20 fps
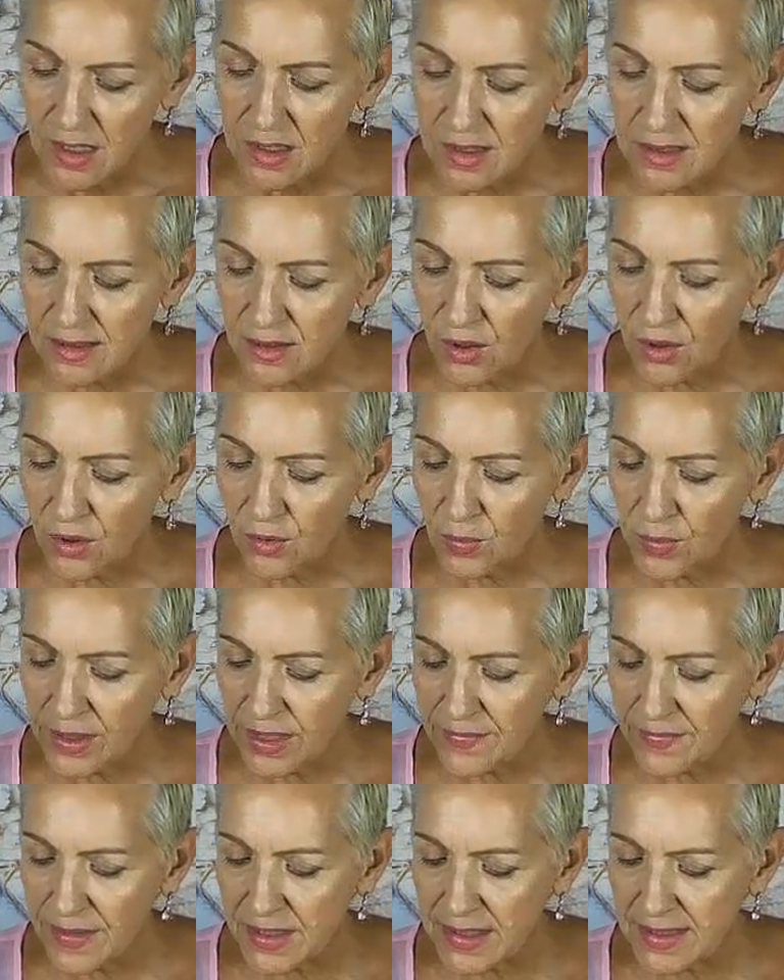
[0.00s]
So
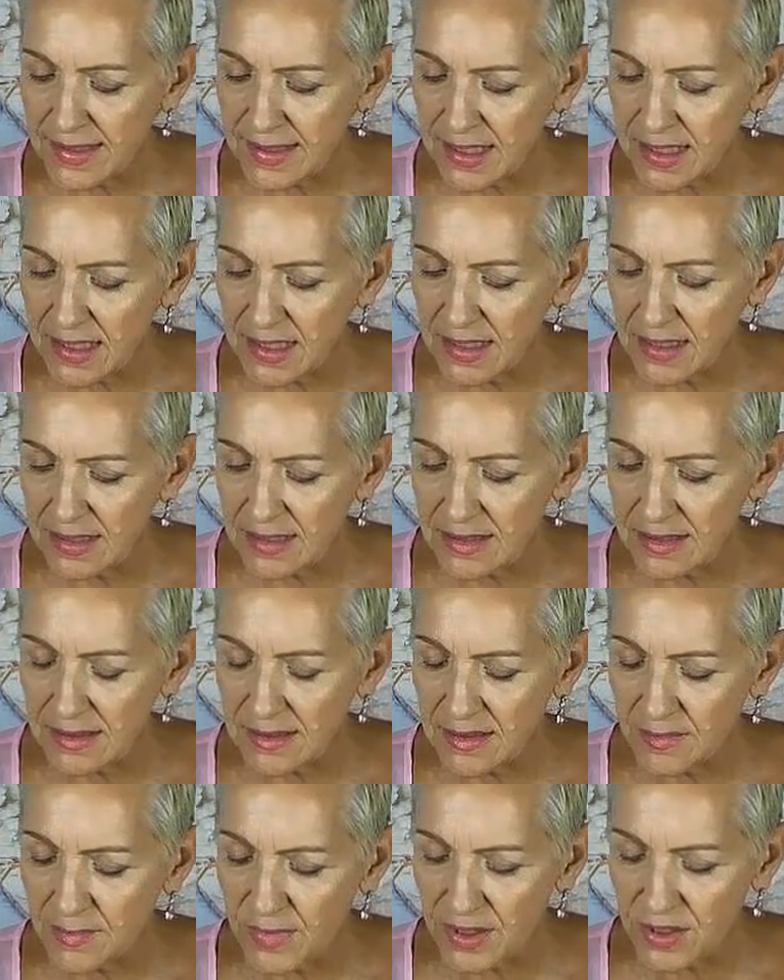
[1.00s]
whatever this is,
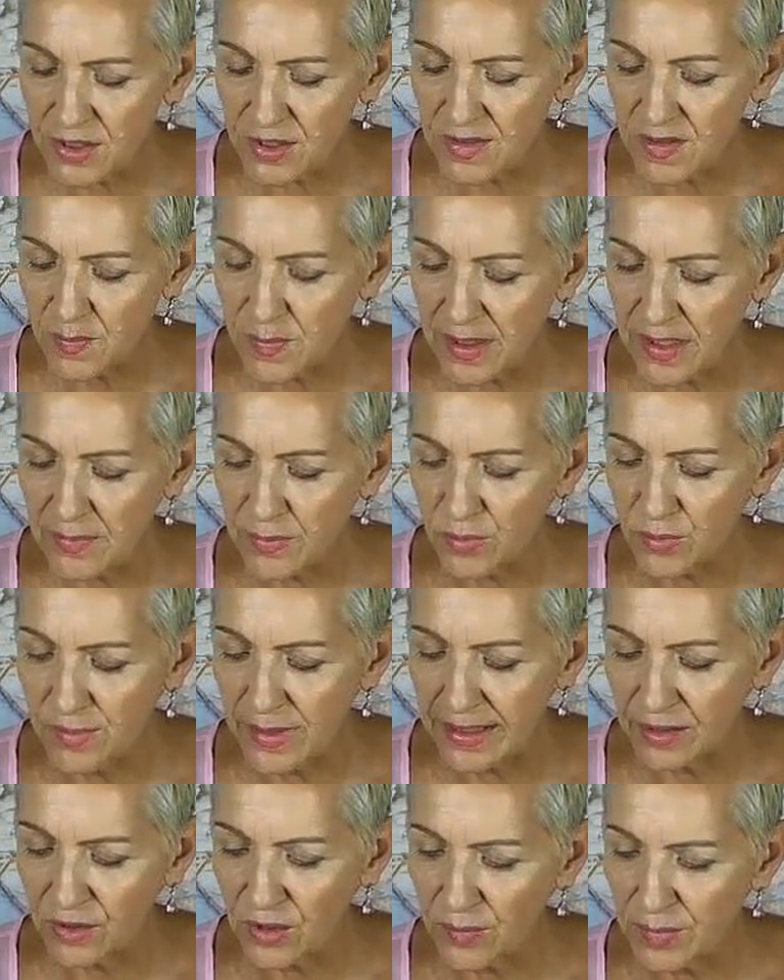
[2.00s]
as much as people
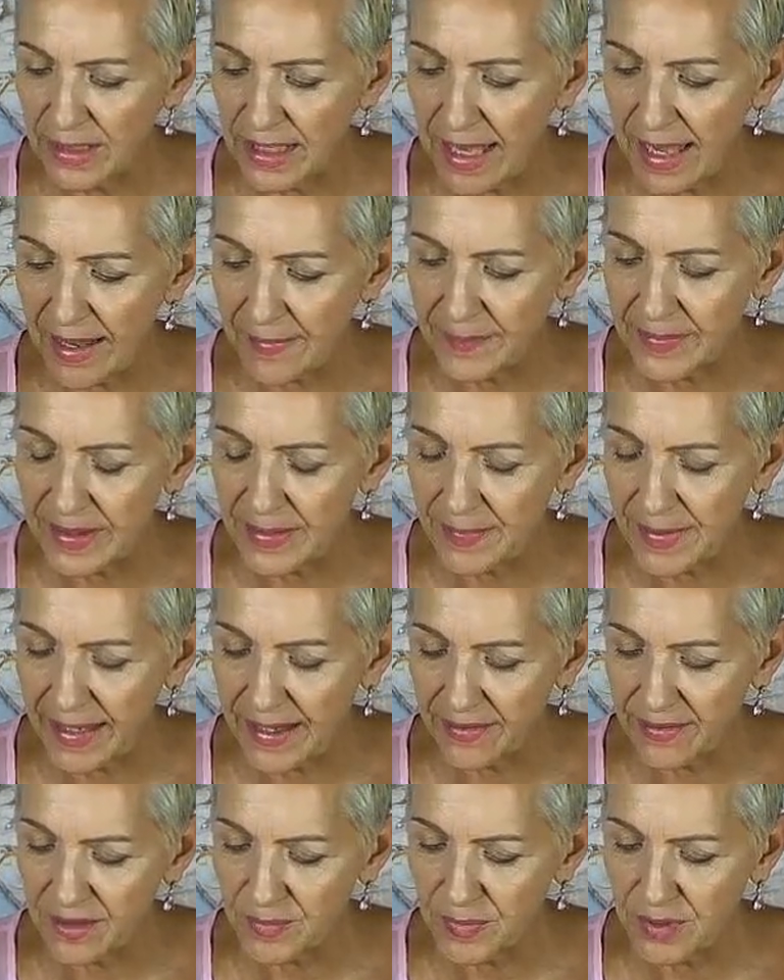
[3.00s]
may not be happy
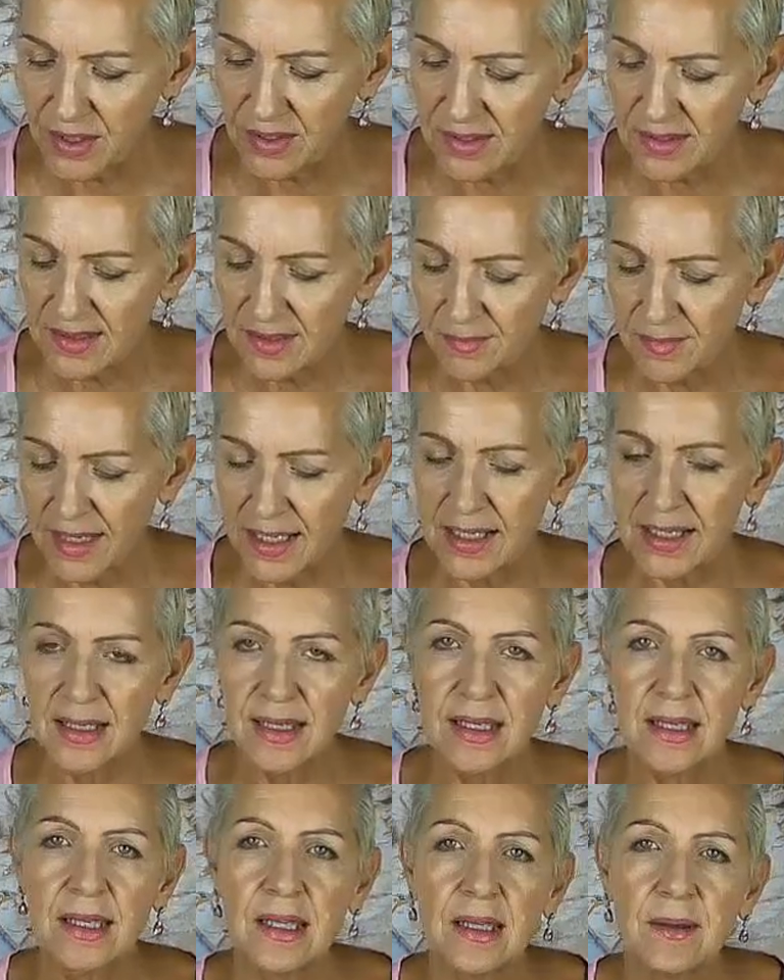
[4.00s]
about it, because it
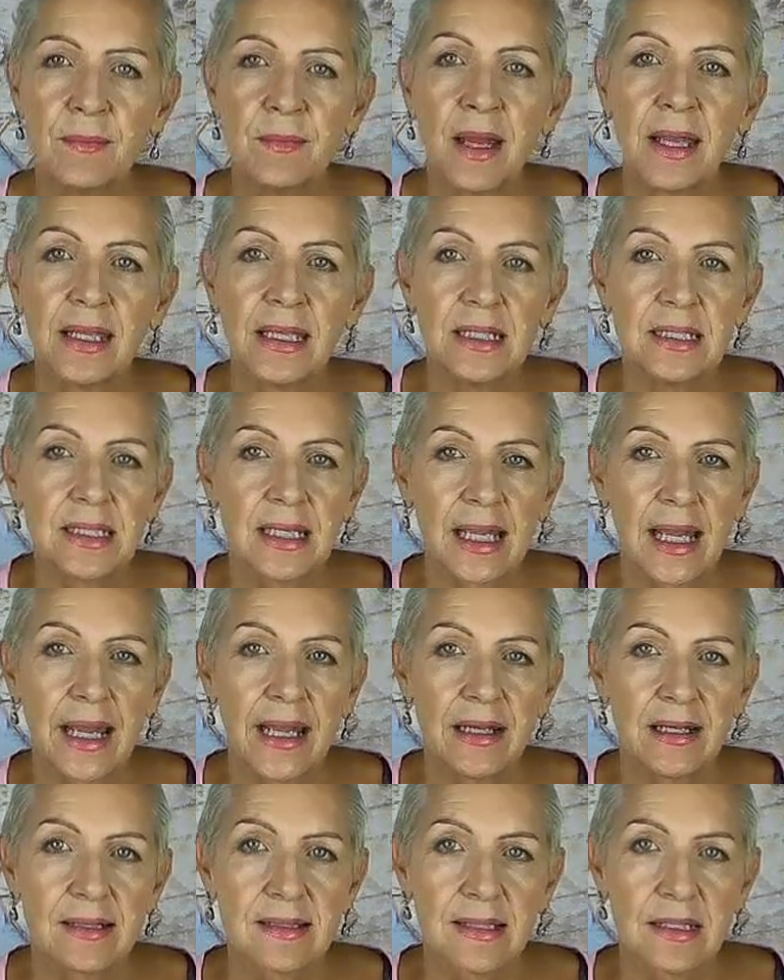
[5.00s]
may
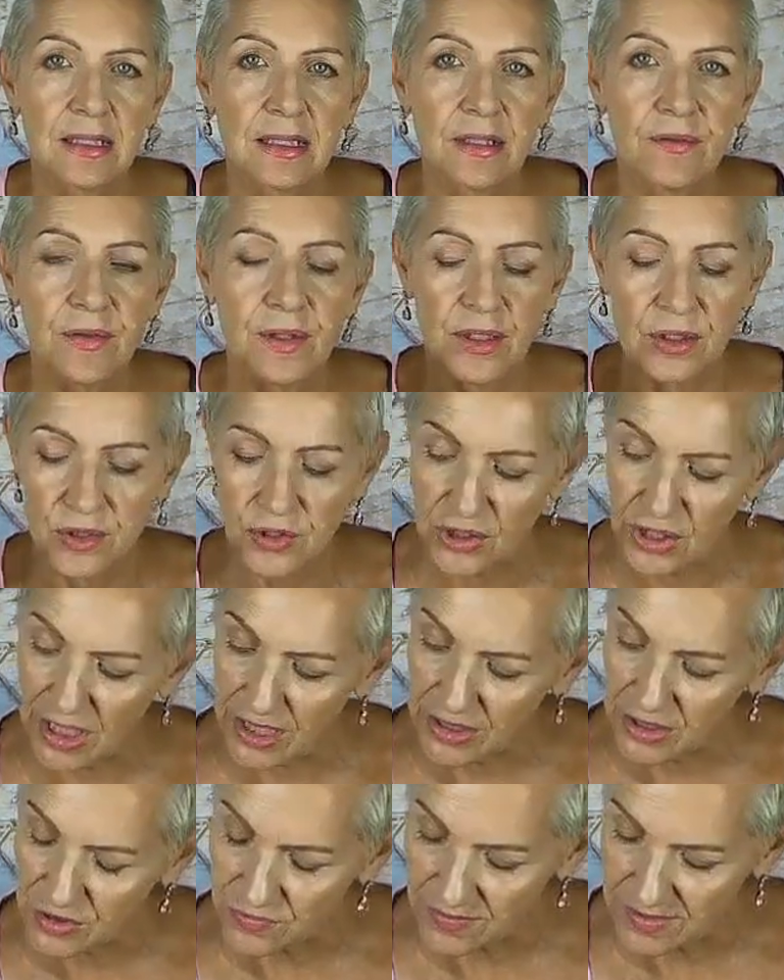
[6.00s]
indicate a significant
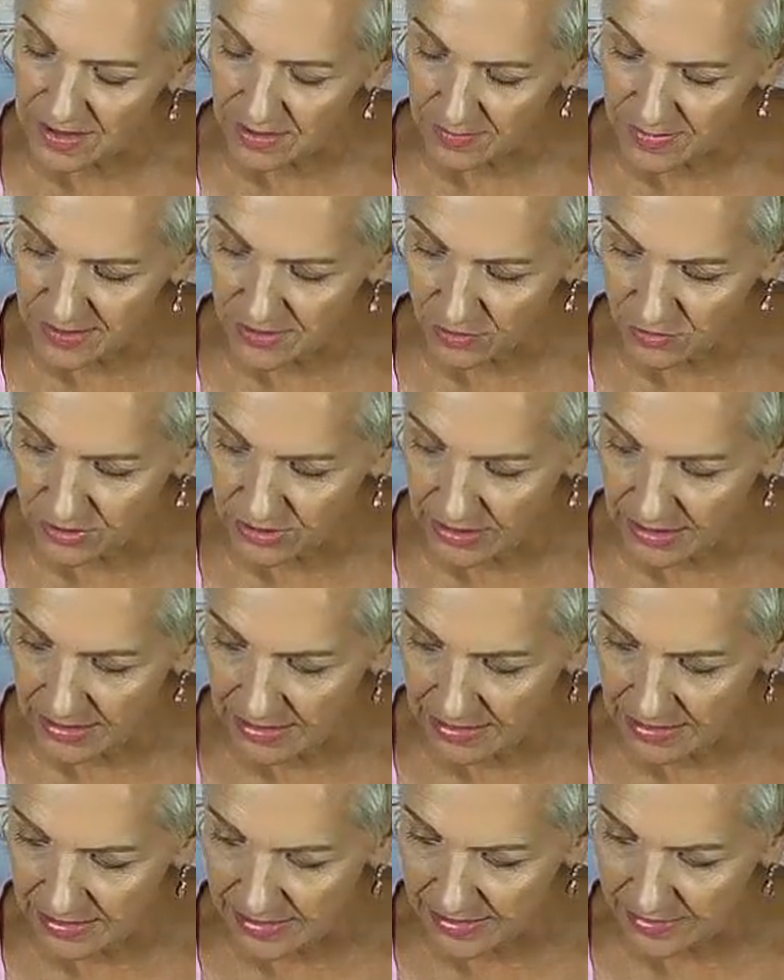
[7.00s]
change of some sort in your
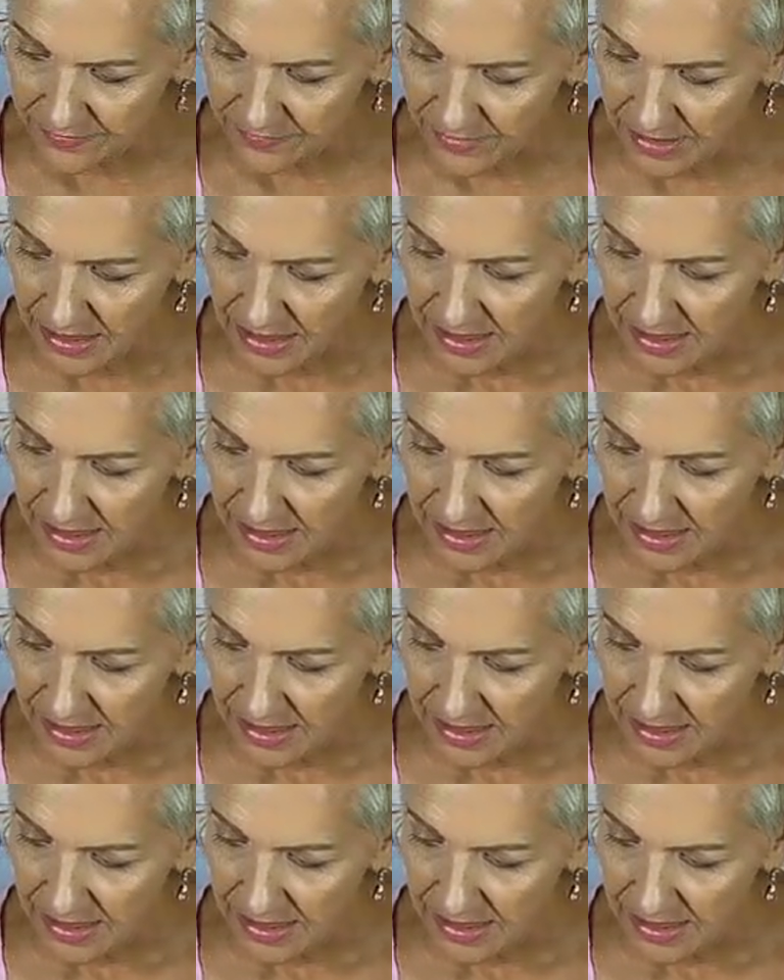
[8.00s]
life,